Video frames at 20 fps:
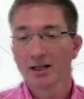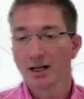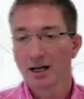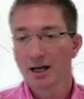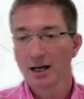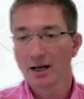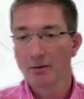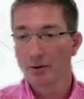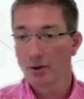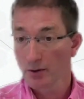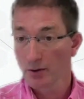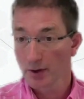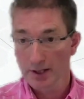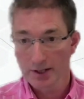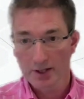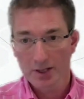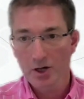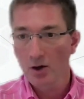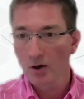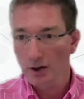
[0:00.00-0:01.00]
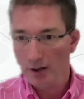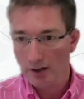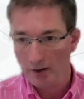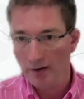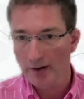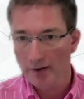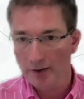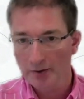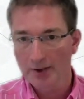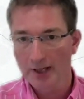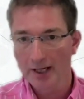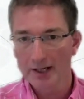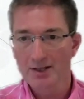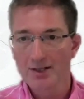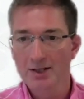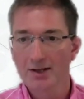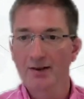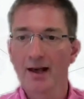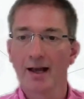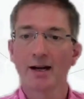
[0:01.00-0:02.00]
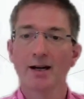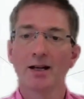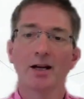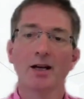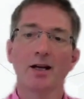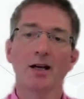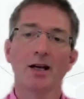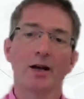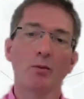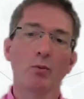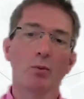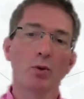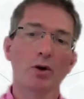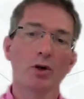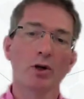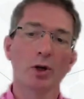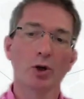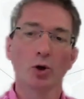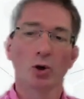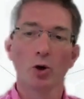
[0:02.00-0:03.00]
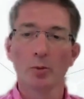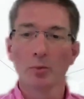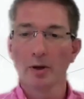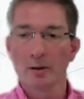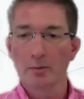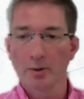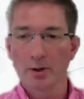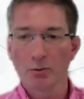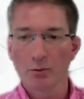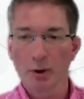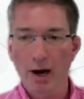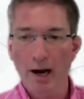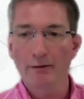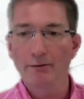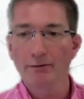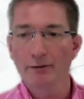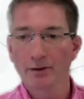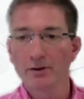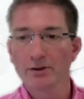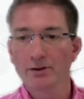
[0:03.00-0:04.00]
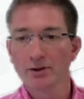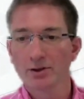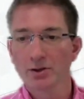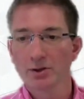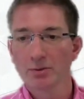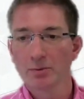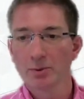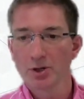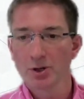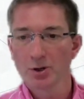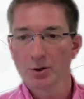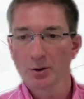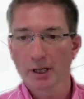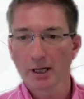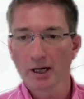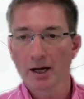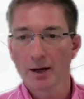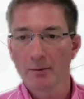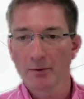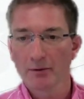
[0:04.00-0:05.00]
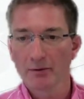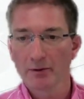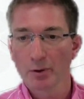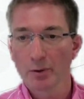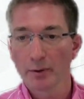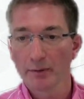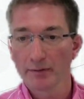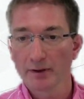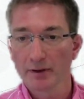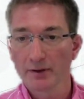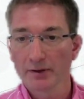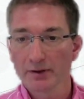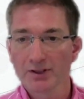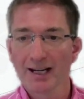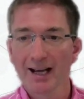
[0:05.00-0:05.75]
it requires non-clinical data, then it wouldn't normally be relevant to pursue a claim of equivalence.